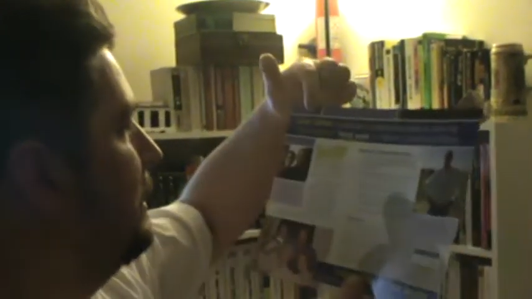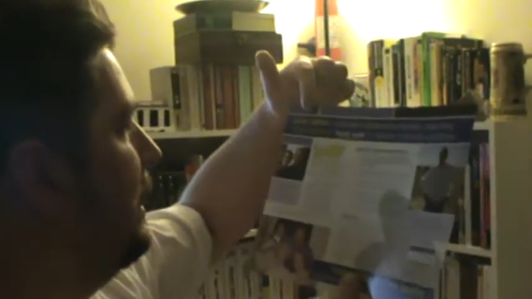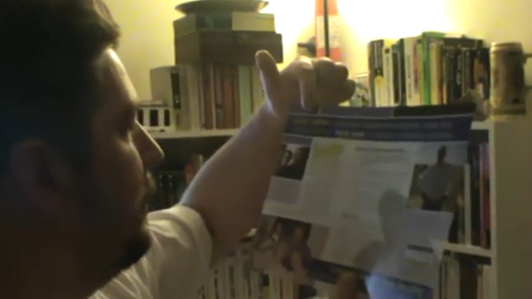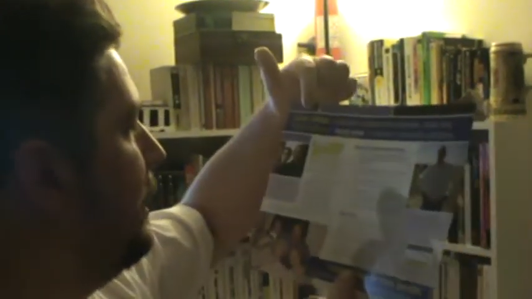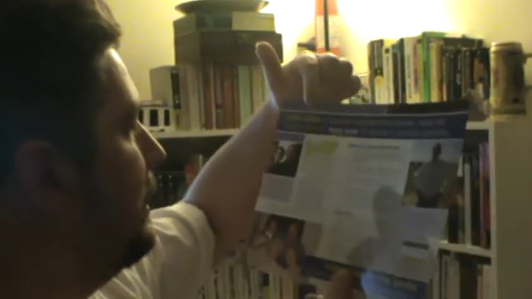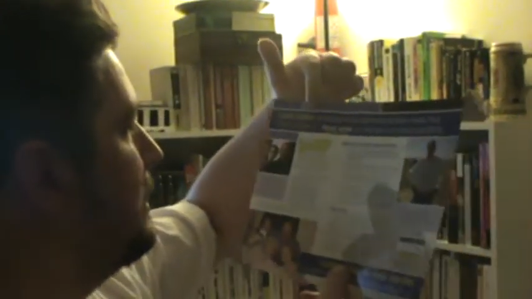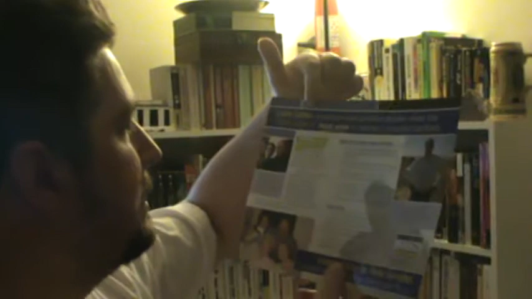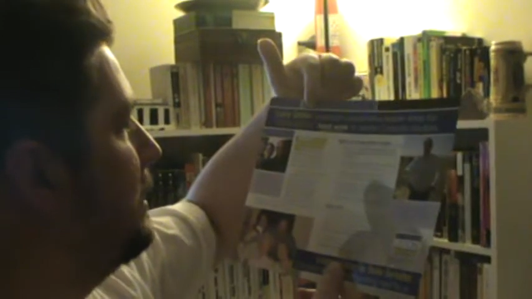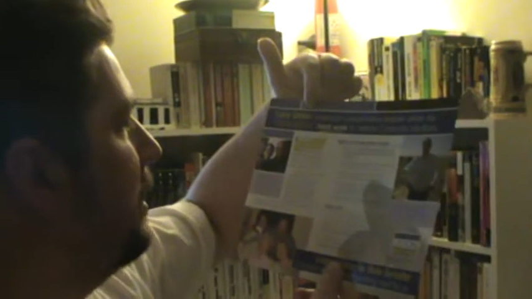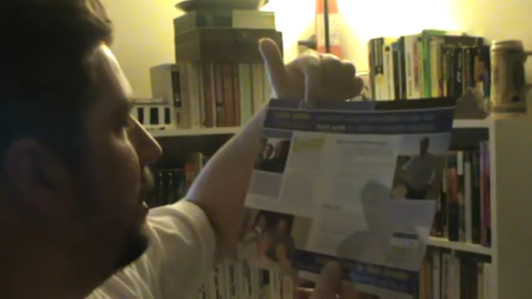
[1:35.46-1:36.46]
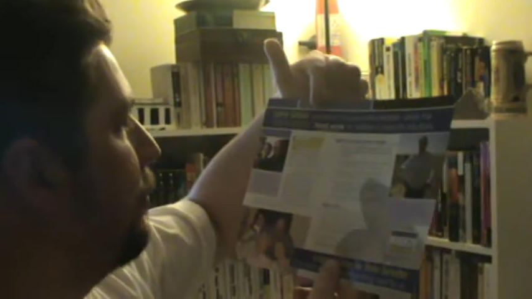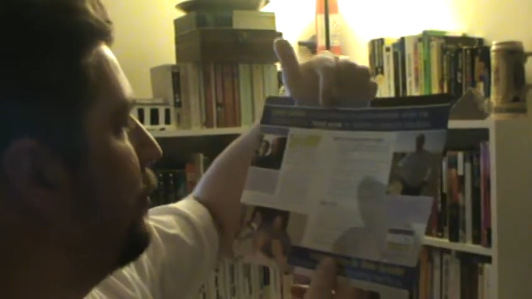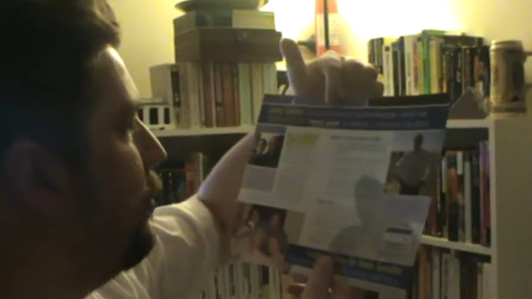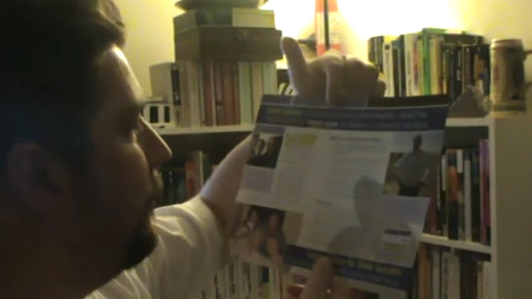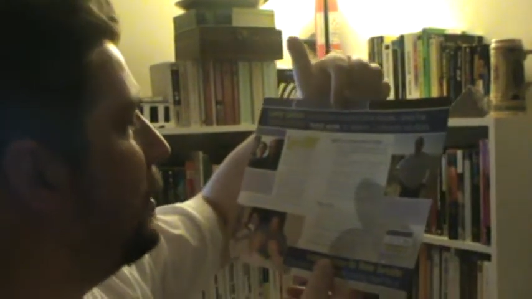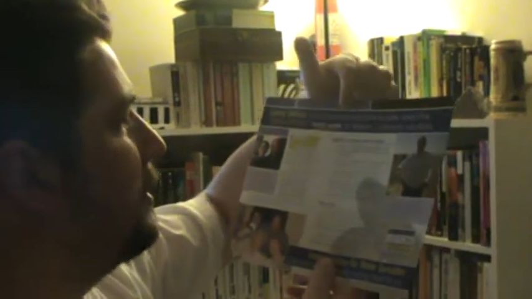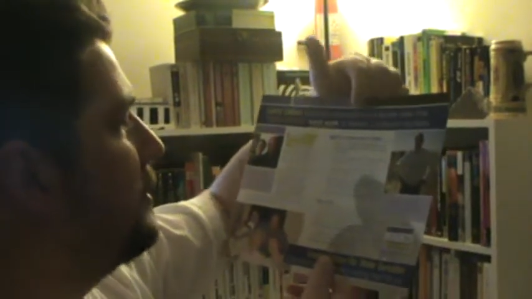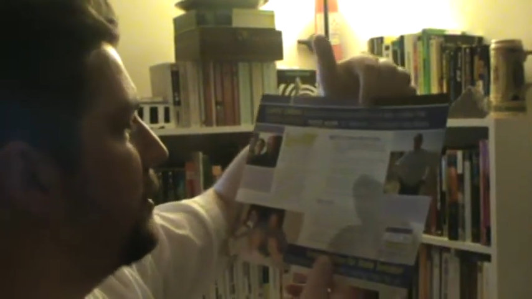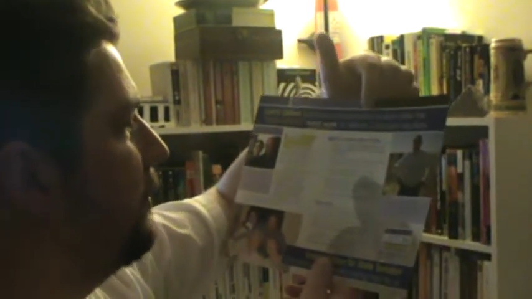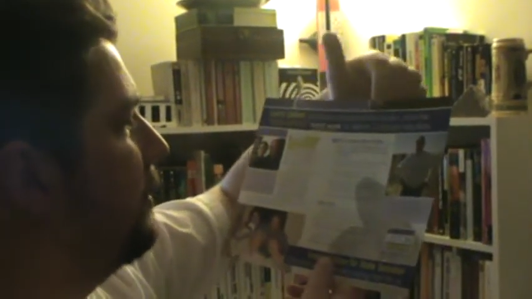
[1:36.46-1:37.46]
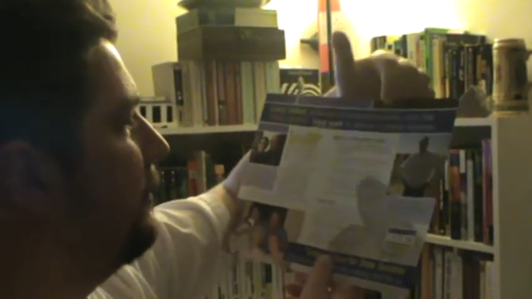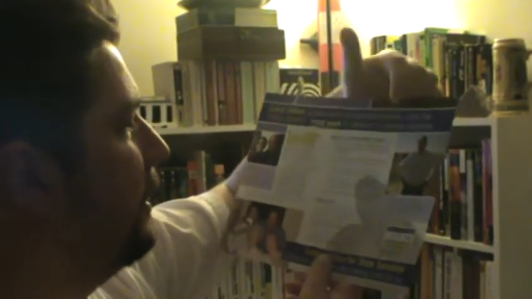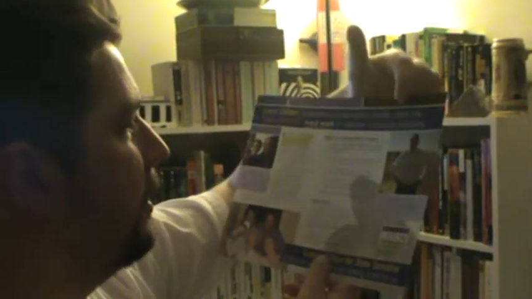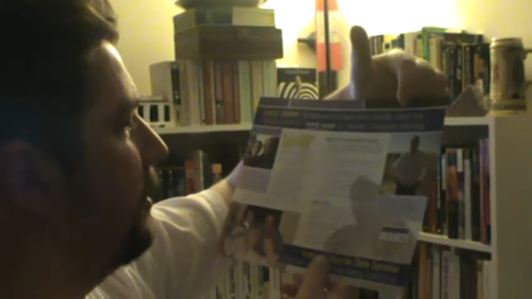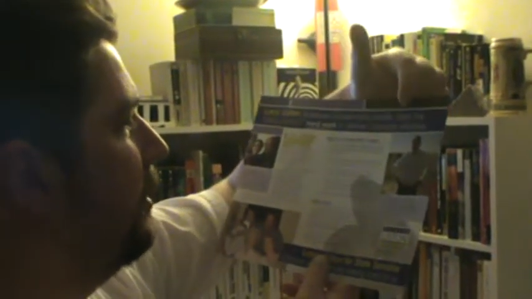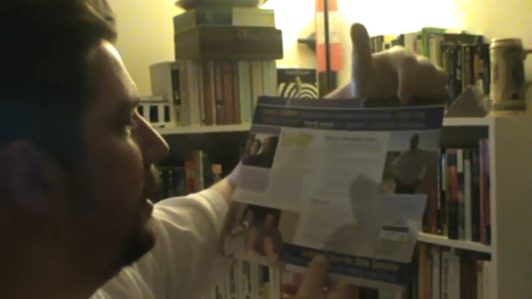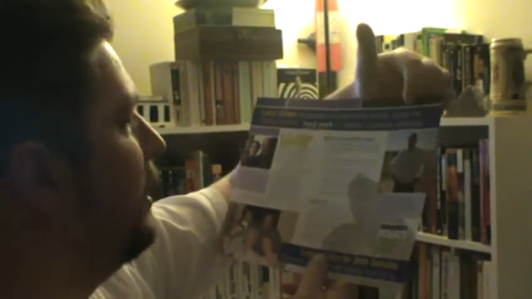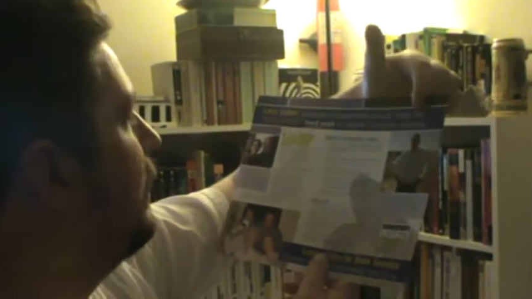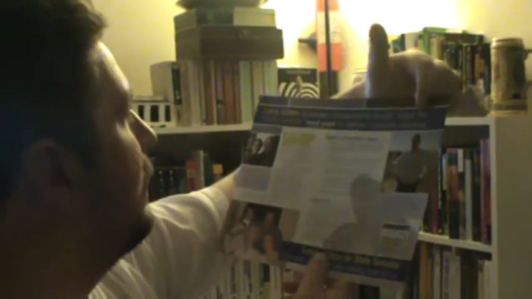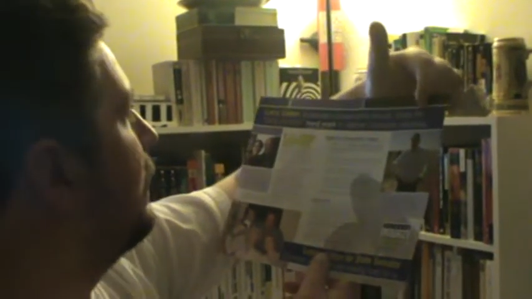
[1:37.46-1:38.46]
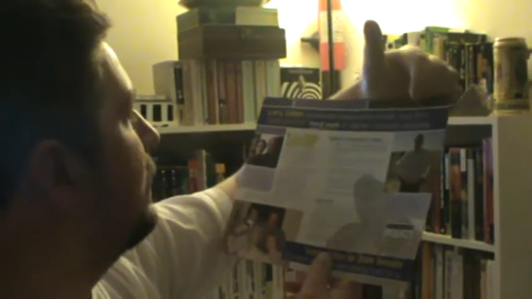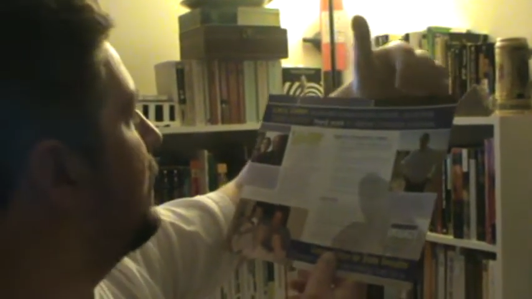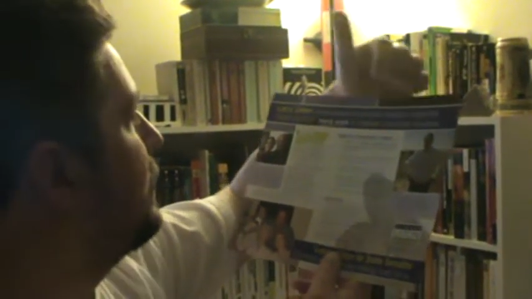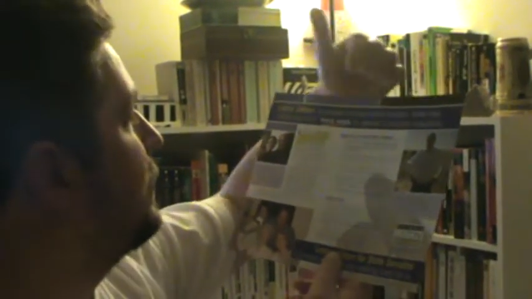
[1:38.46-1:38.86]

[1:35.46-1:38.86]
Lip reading: [unreadable: no face in view]